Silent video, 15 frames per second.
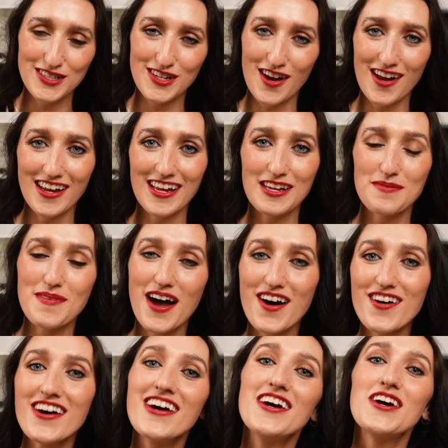talking
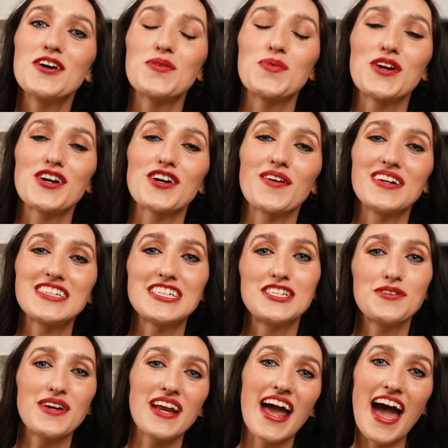about, we are going to
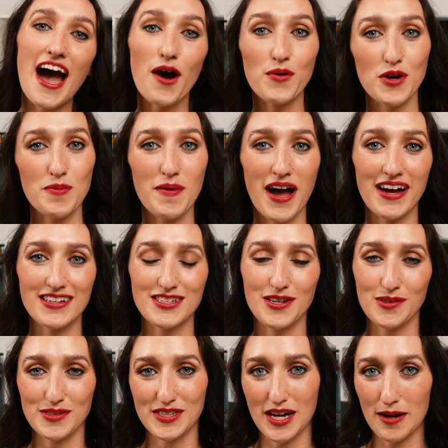do an outer back
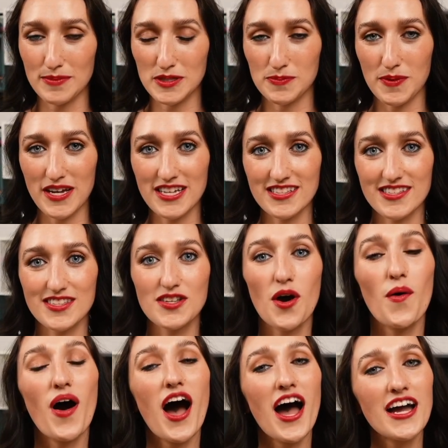toe stop spin.
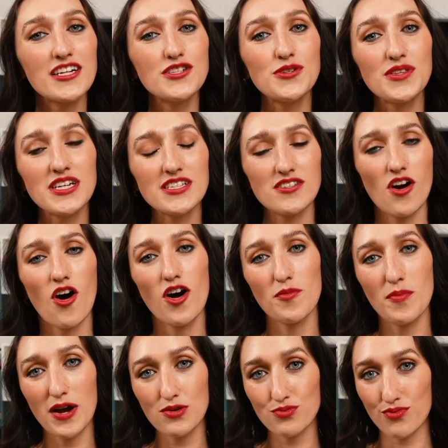So I do this on
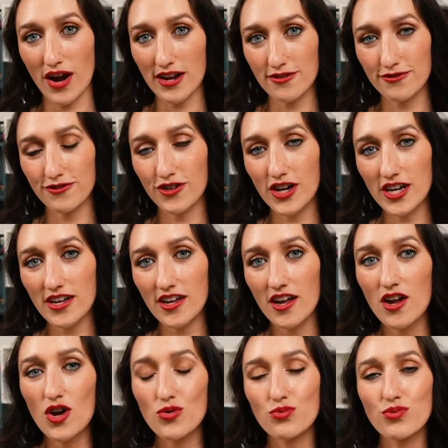my right foot,
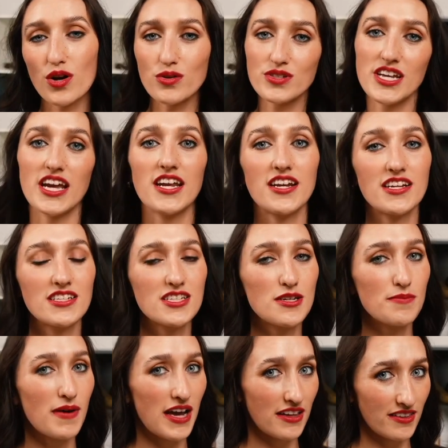rotating to
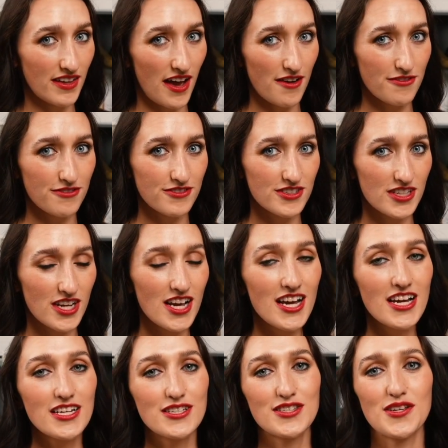my left.
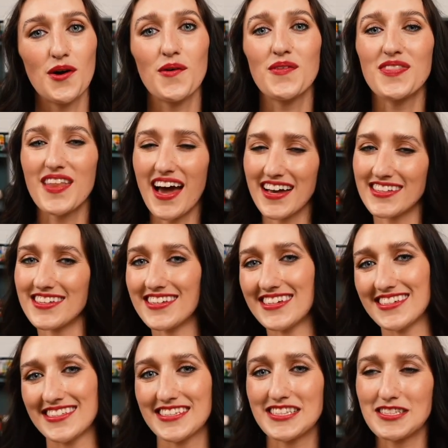So that
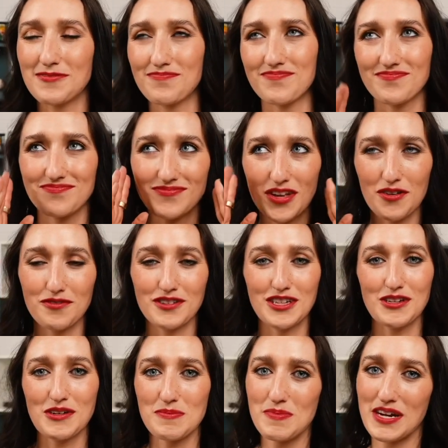is, hopefully
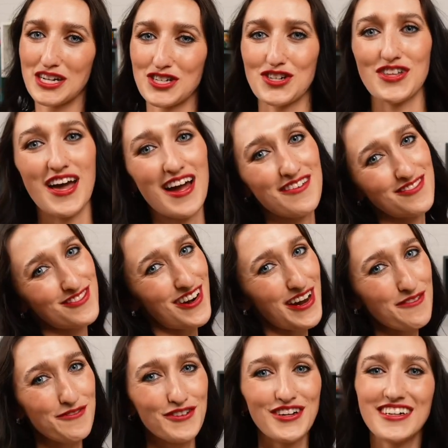you can picture that.
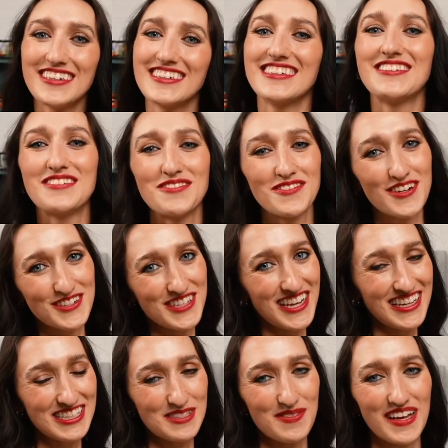Right foot,
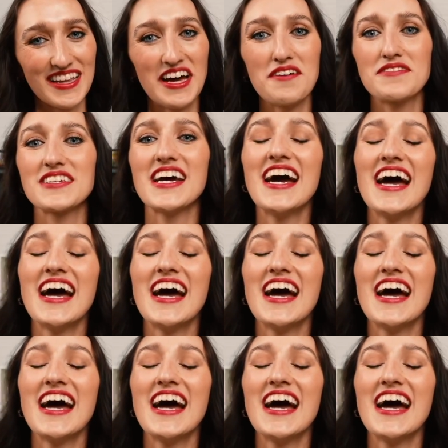rotating to my left.